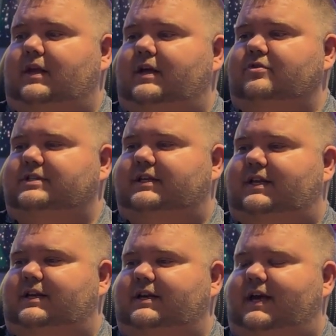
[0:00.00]
interesting,
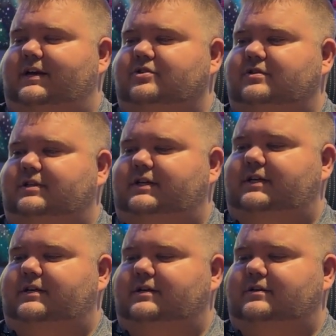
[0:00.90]
they didn't
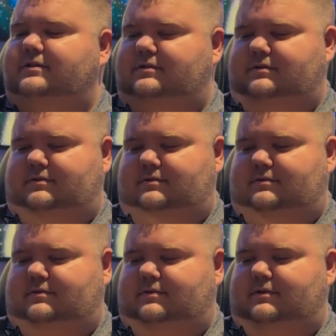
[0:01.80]
actually
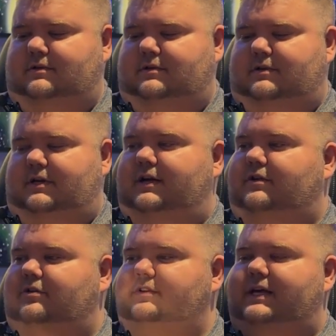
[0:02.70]

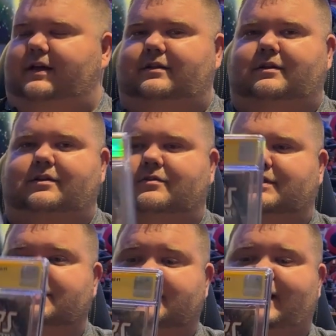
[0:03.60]
include that in the notes.
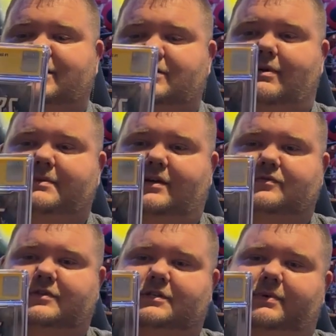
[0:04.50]
This is actually Reptile's
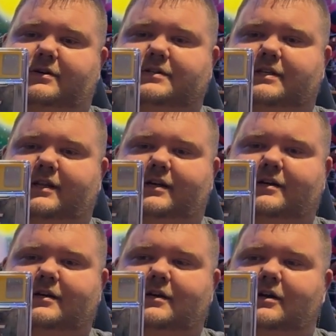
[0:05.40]
first appearance in the
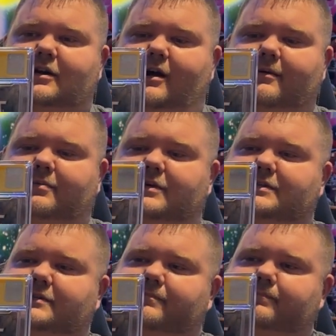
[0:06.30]
comic
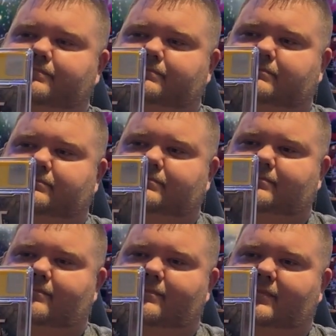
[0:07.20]
books.
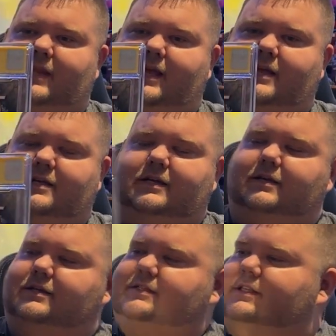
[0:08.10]
And
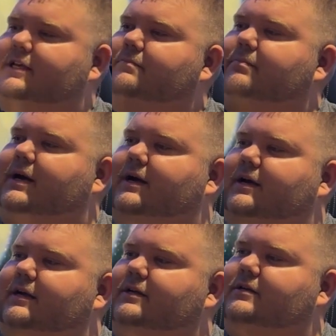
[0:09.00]
it is signed
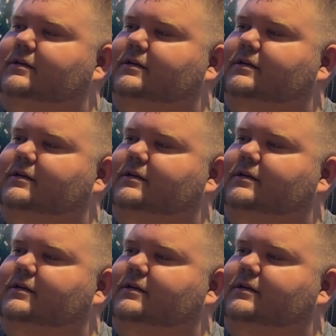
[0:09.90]
by